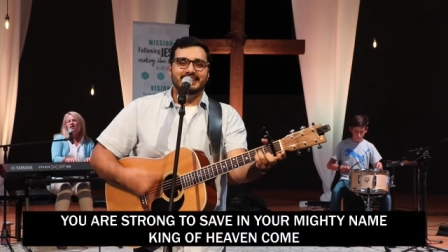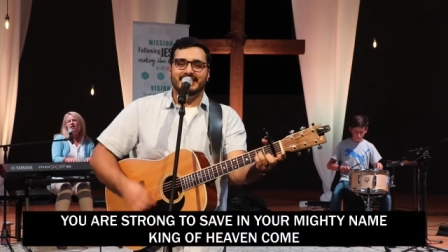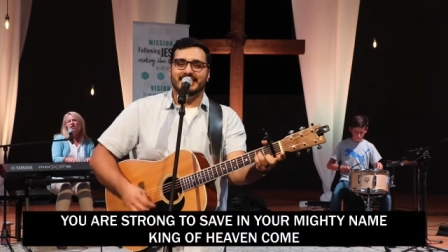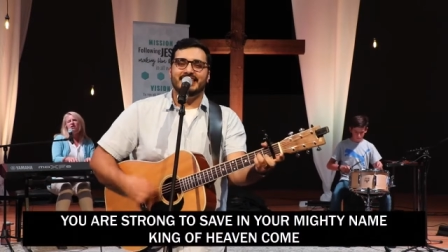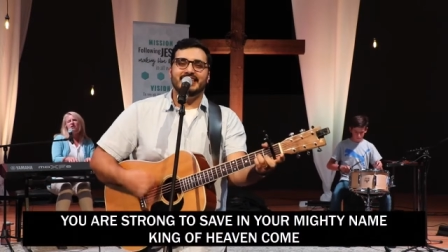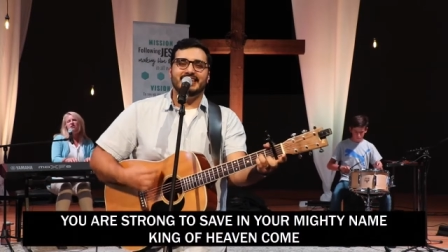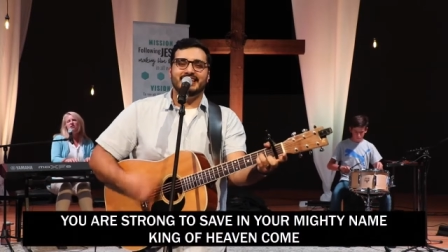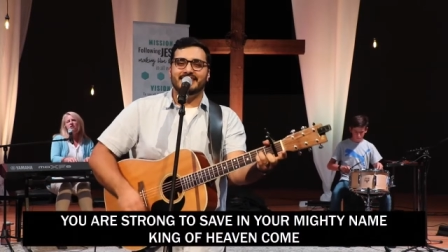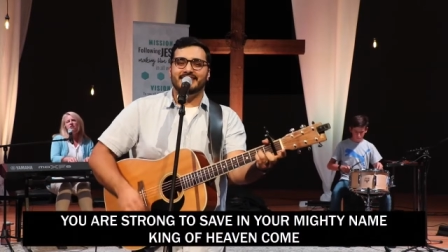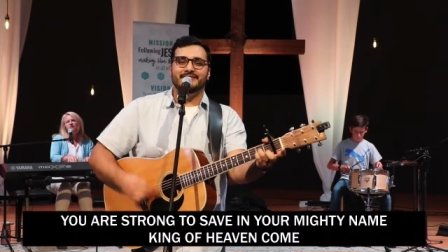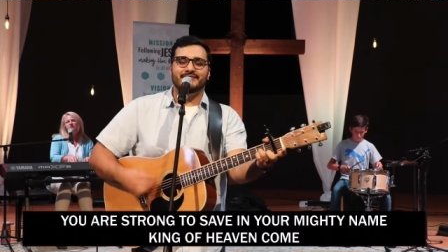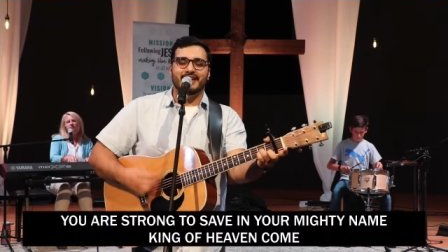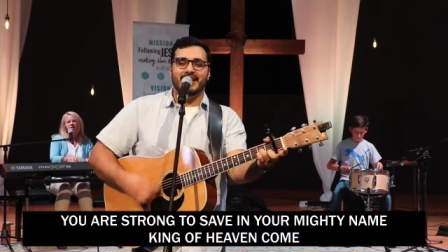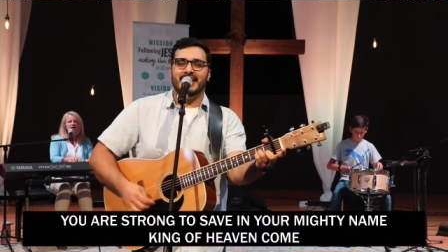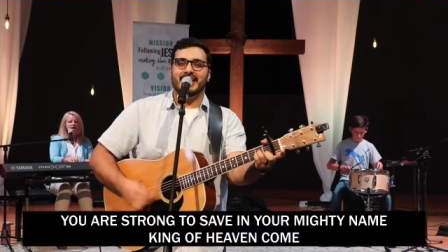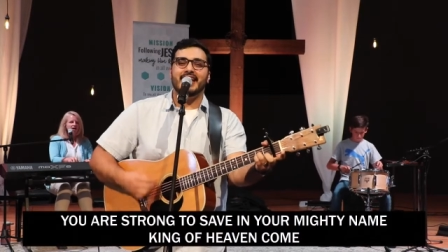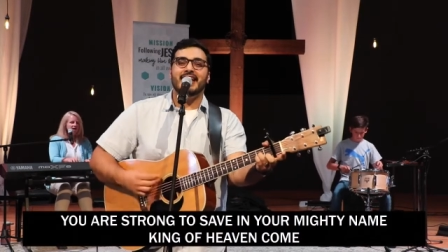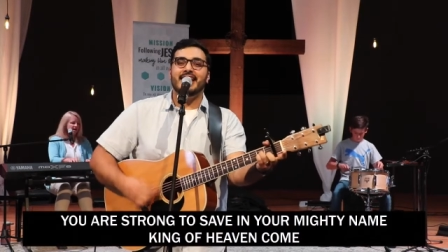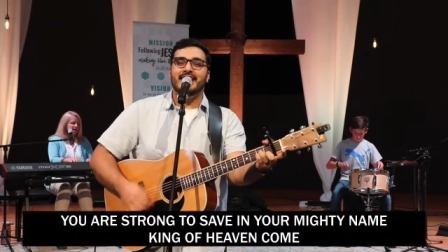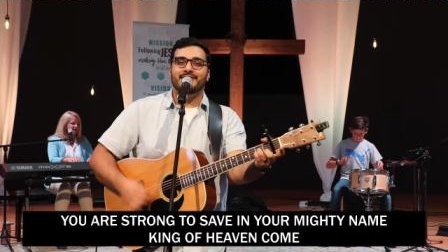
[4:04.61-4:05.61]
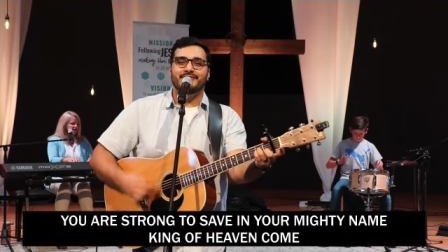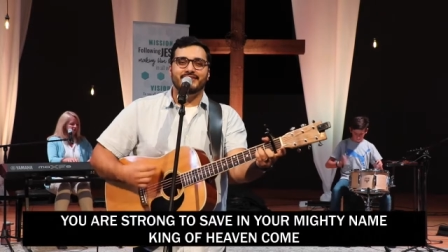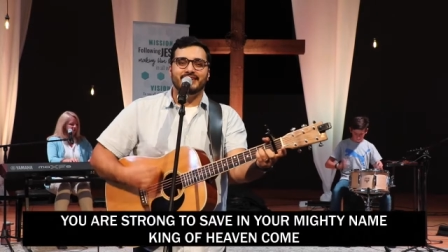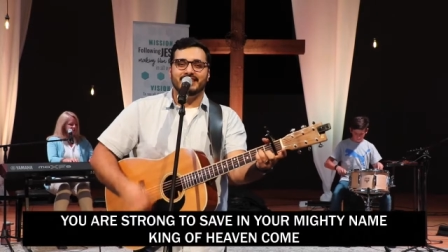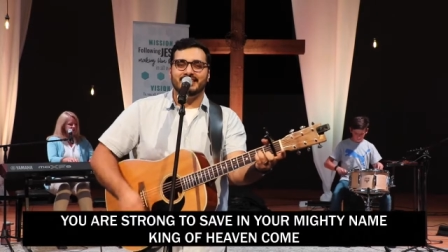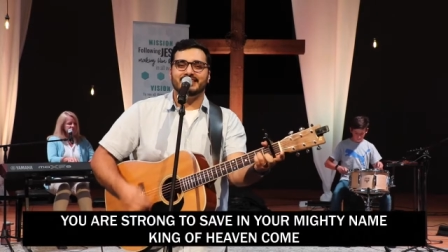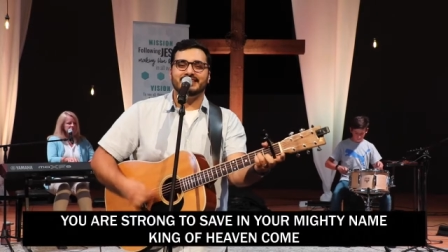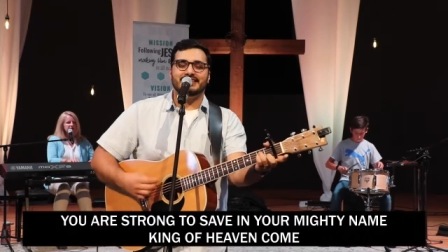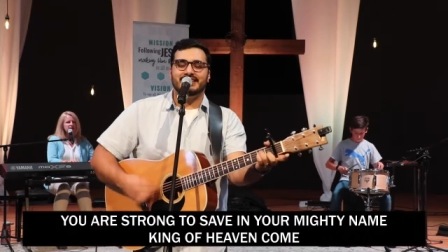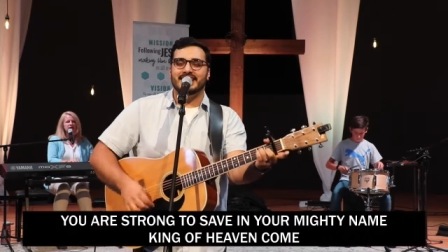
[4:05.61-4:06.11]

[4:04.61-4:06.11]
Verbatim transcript: King of heaven